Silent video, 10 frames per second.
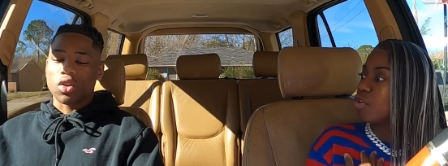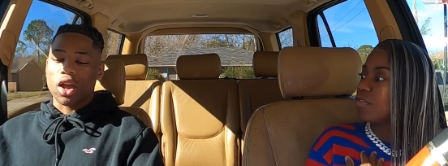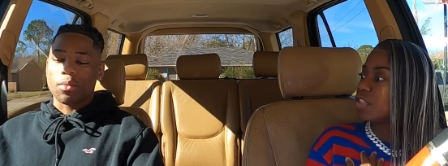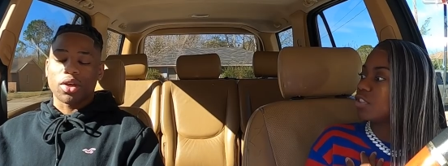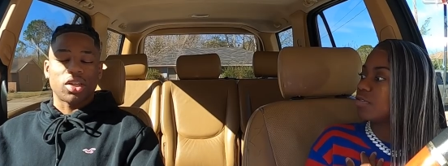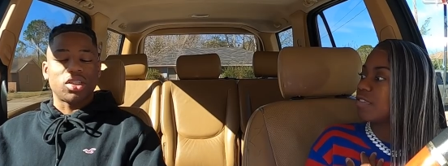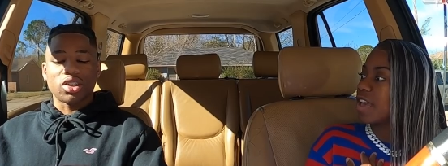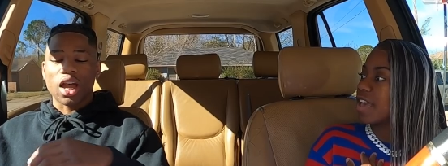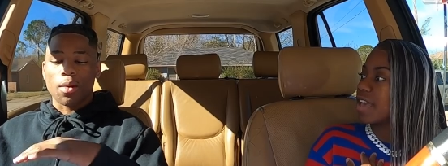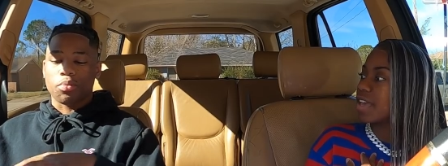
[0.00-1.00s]
Speaker 1: moving too fast? Because
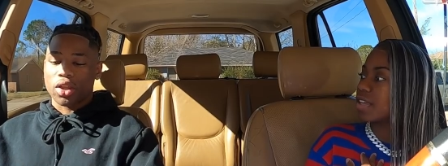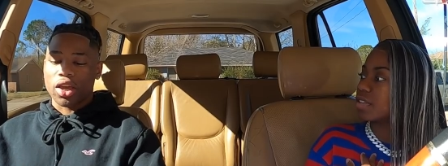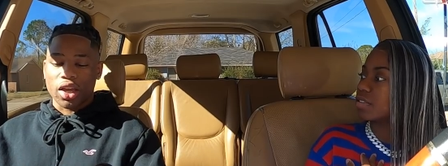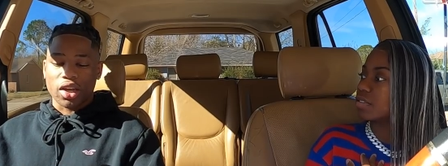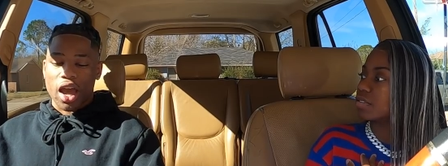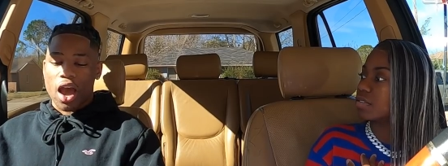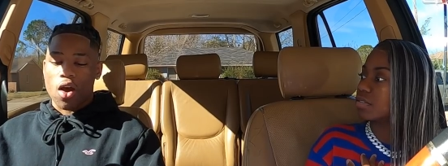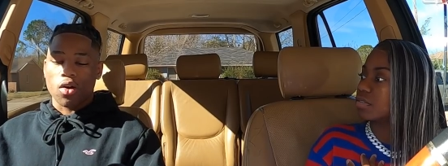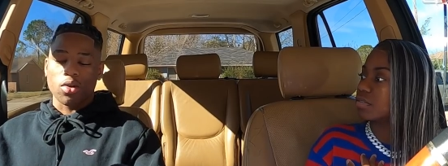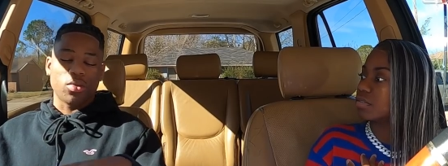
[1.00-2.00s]
it's not planned
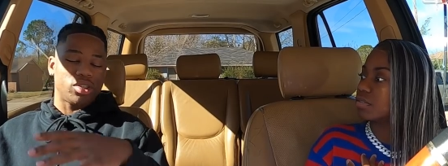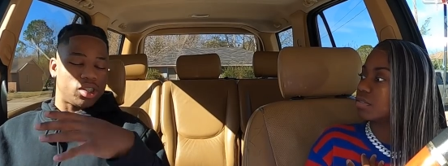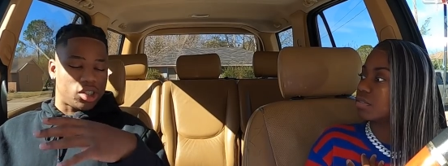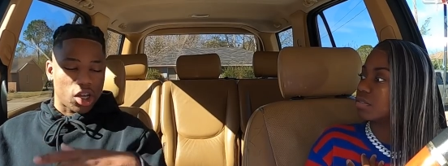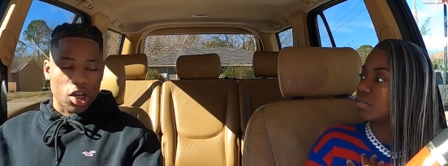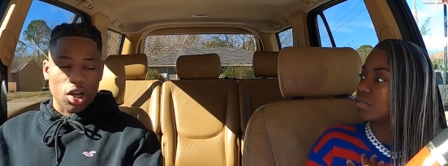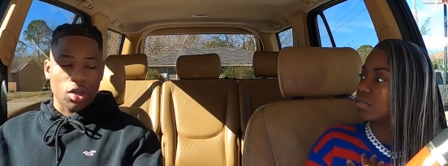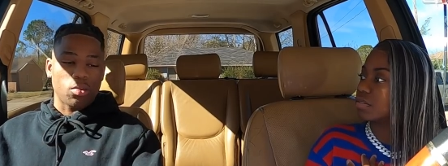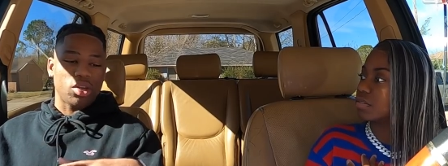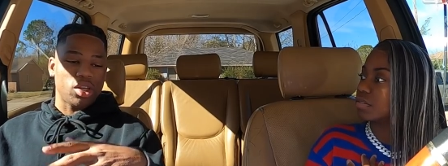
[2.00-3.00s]
out. It wasn't
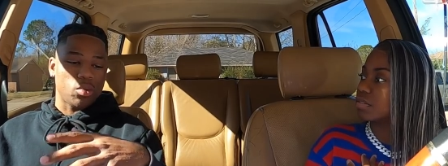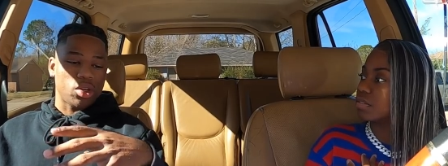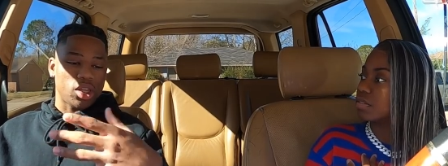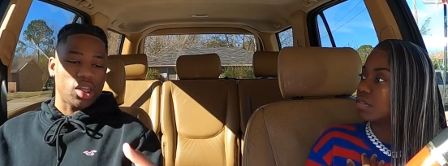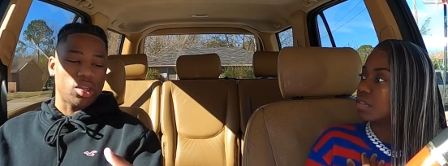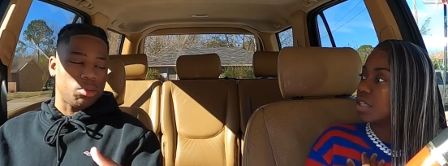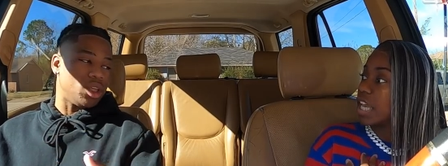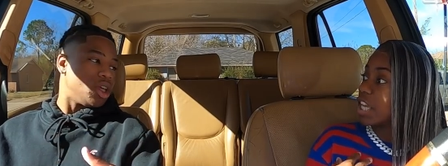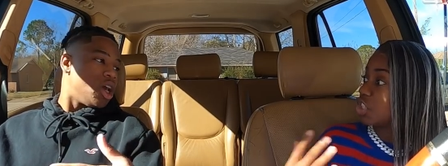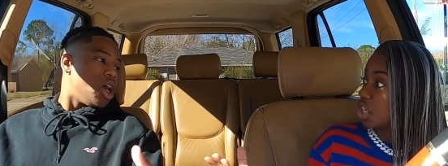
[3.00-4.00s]
done when it when it needed to
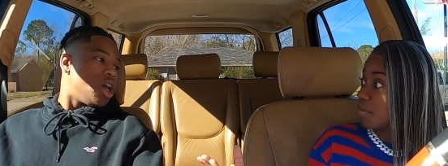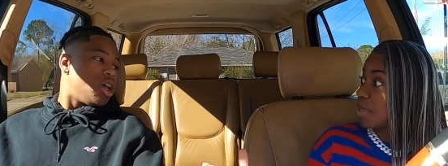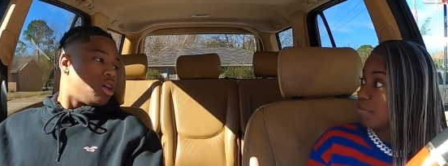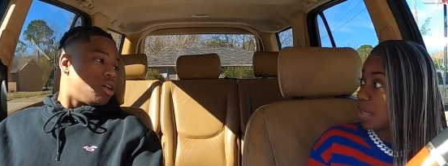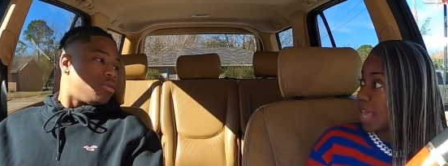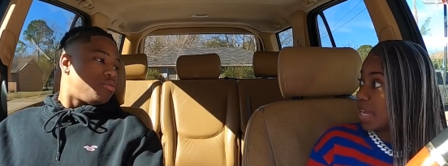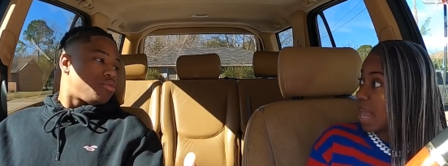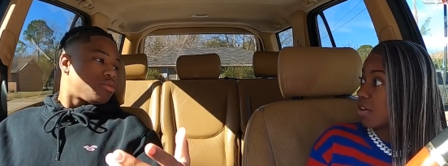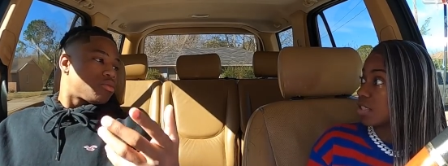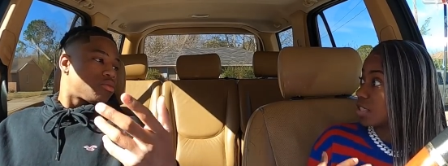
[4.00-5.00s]
be.
Speaker 2: It should have been planned
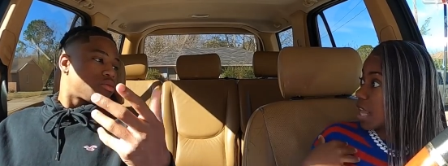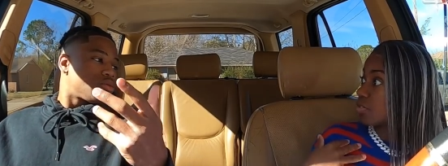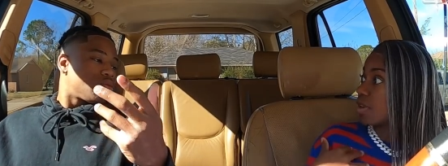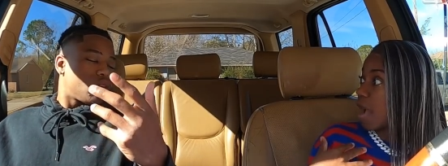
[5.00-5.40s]
that's what